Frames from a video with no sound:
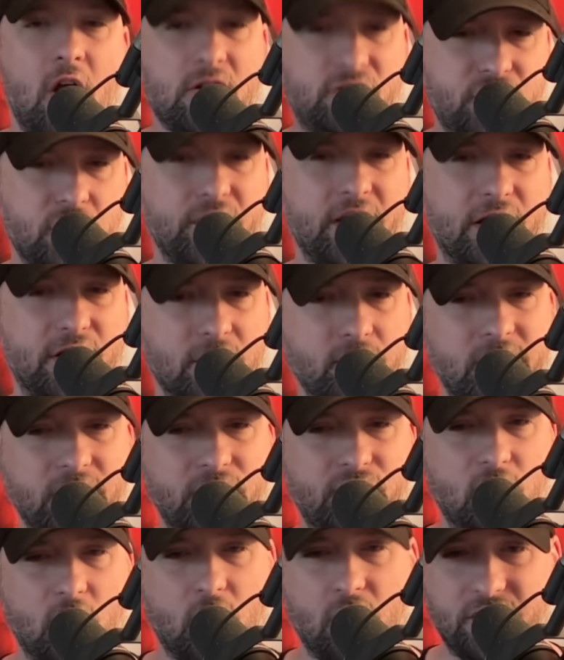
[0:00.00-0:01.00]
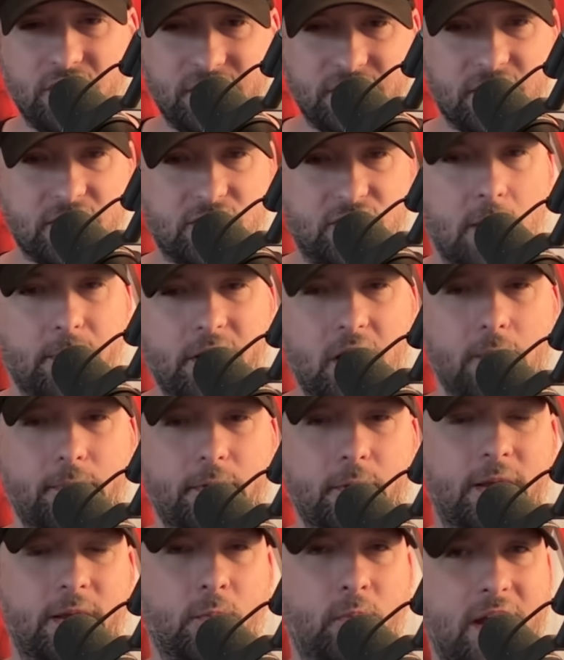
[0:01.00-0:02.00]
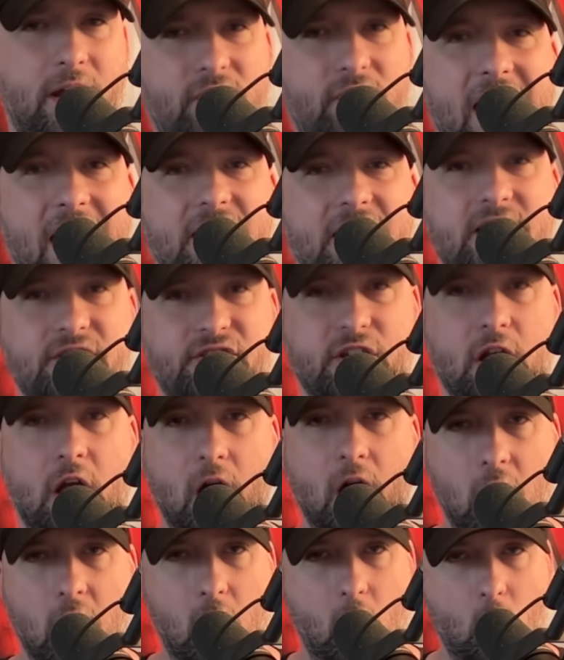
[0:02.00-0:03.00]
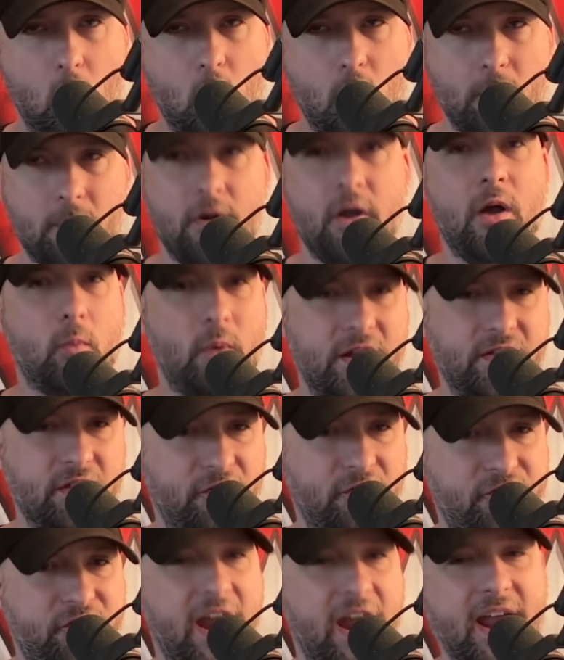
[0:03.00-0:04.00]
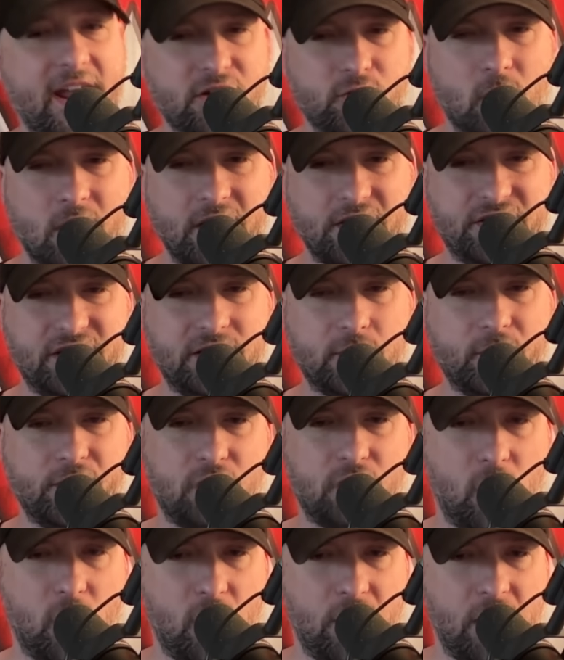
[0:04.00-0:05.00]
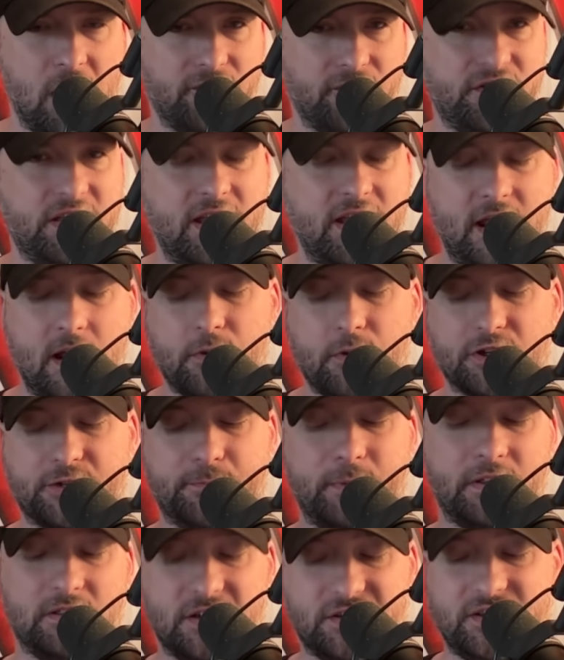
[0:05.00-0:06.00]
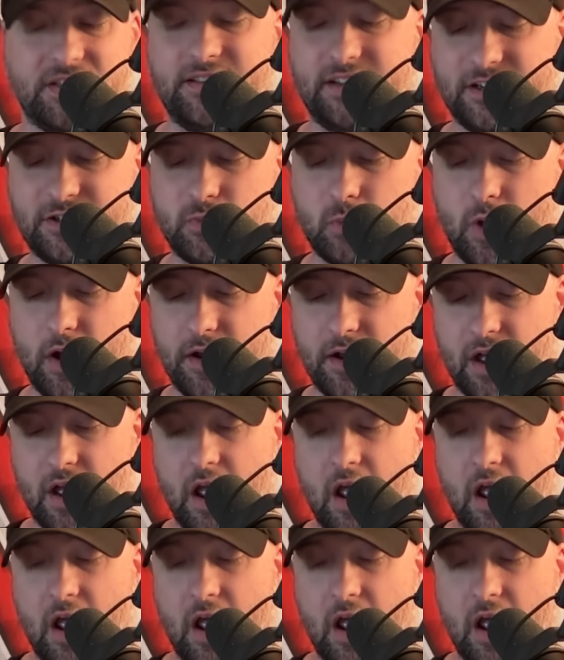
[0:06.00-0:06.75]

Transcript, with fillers: so they could return to the WWE where that is home, where the fans want to see the return of Dean Ambrose. But listen to this one.